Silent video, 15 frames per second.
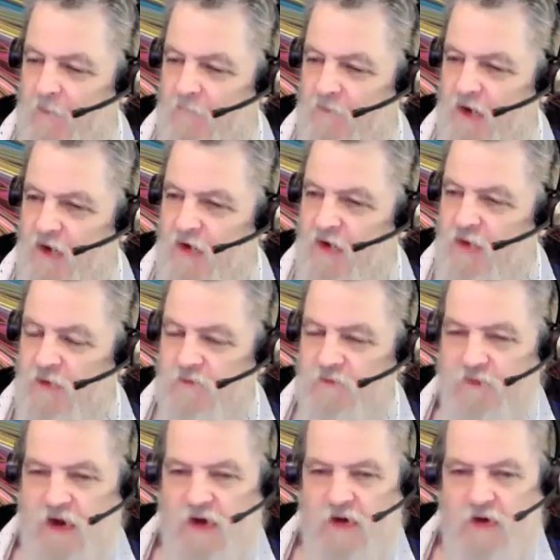Very cool,
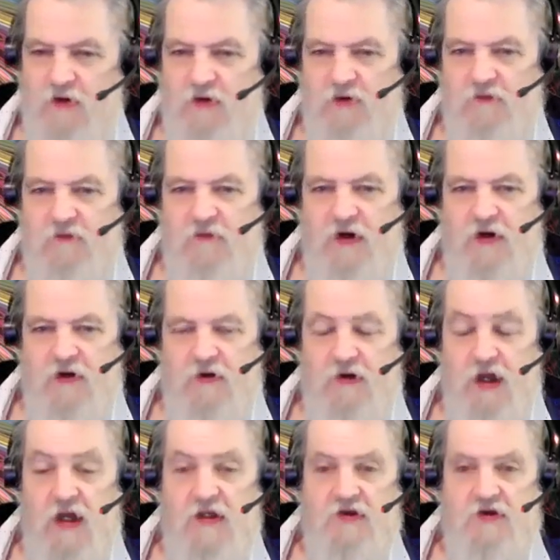very cool, very cool.
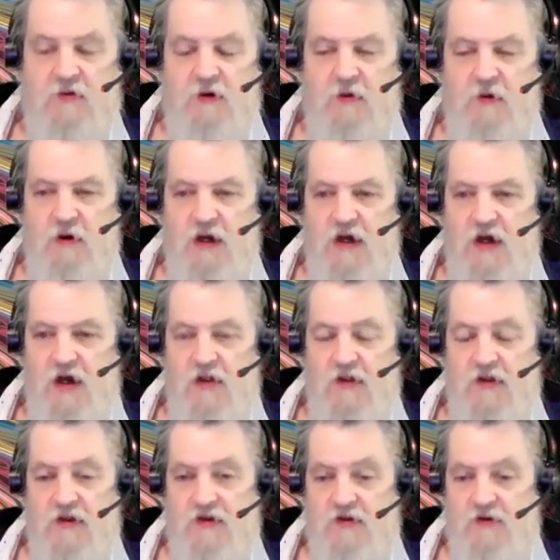All right, so we were on
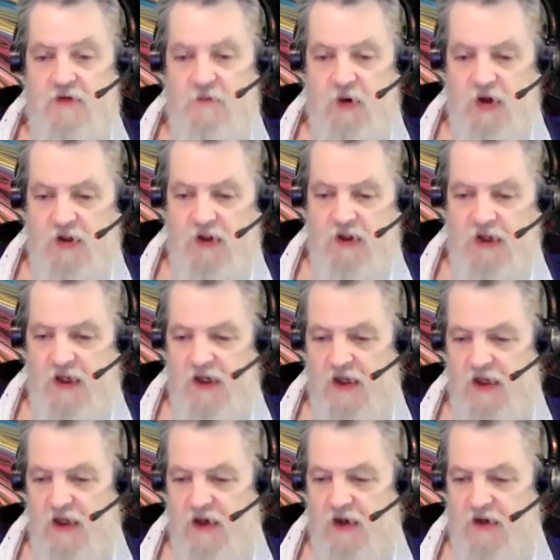this part
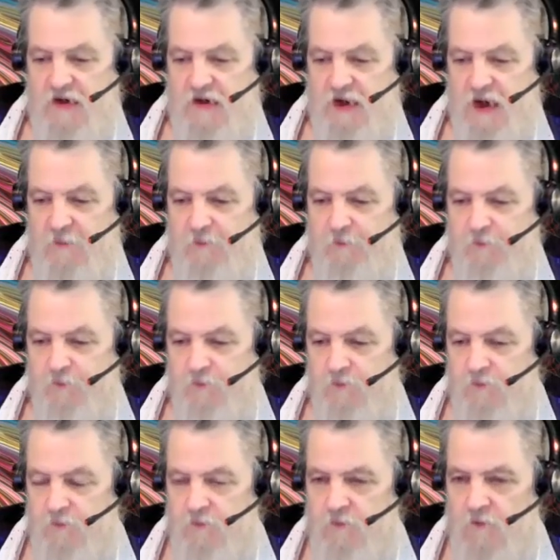here last time.
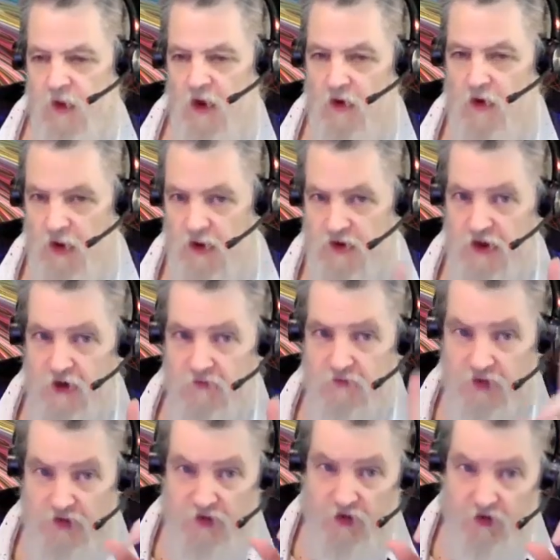Not so,
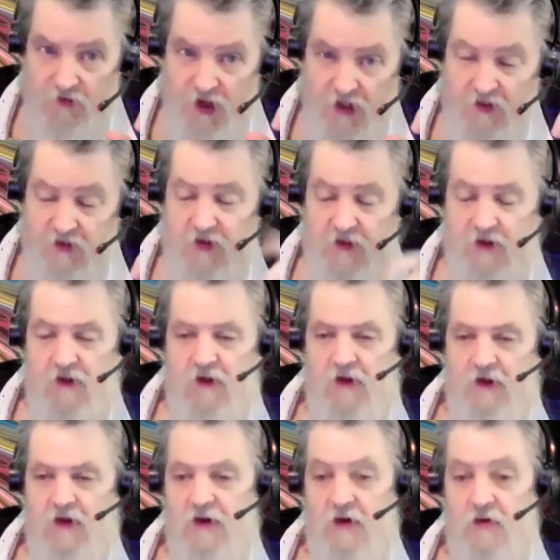just all right.
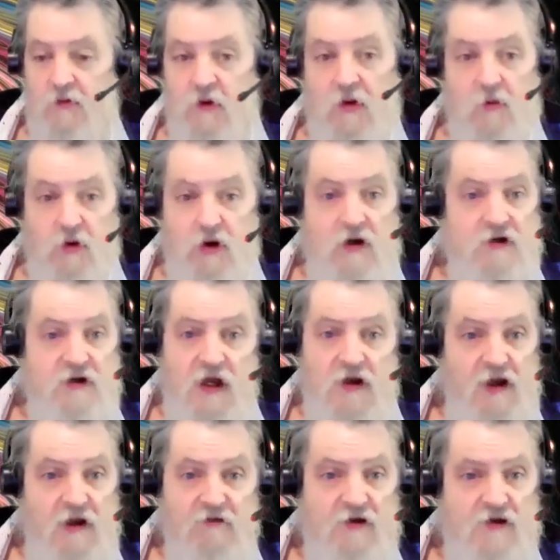We were. See, I don't
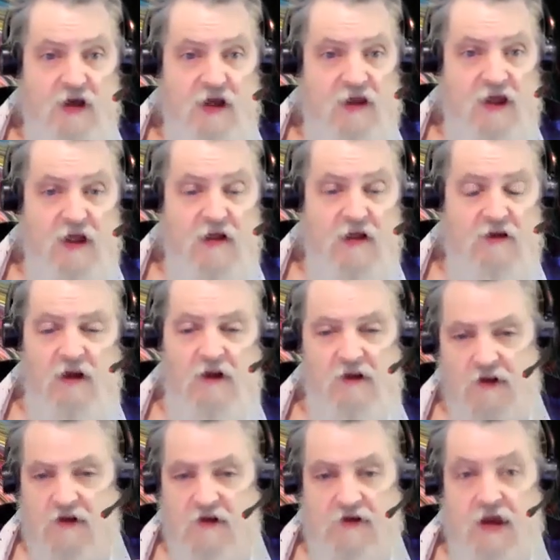have to say that. I
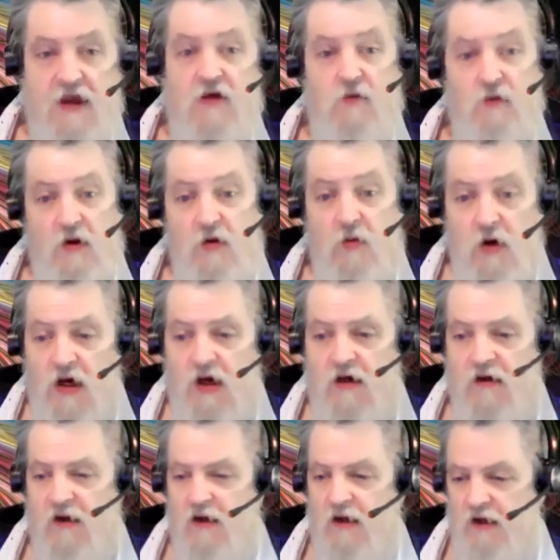can just say we were.
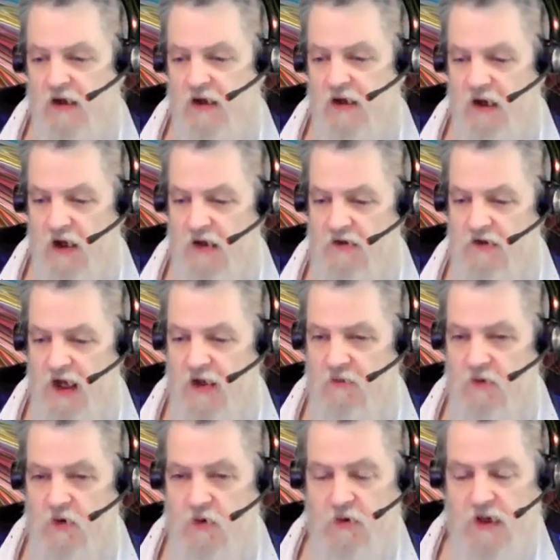Last time
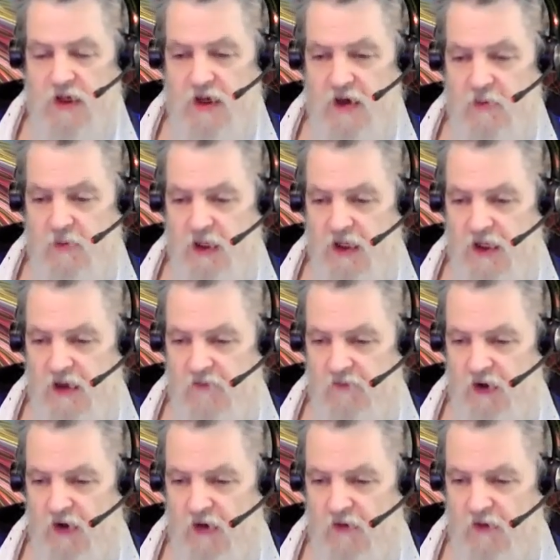we were here, Beena,
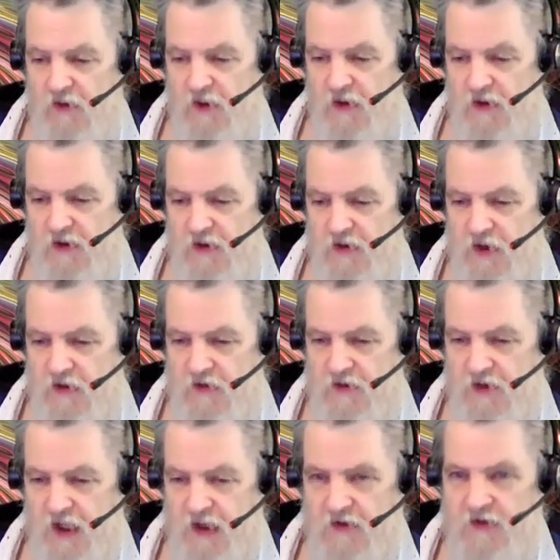on the task
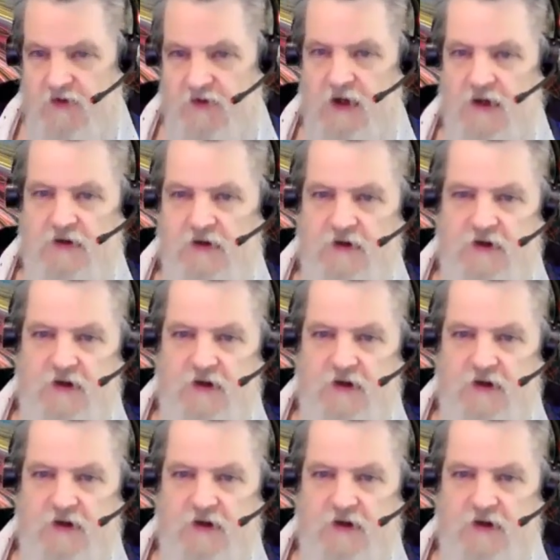and exercises.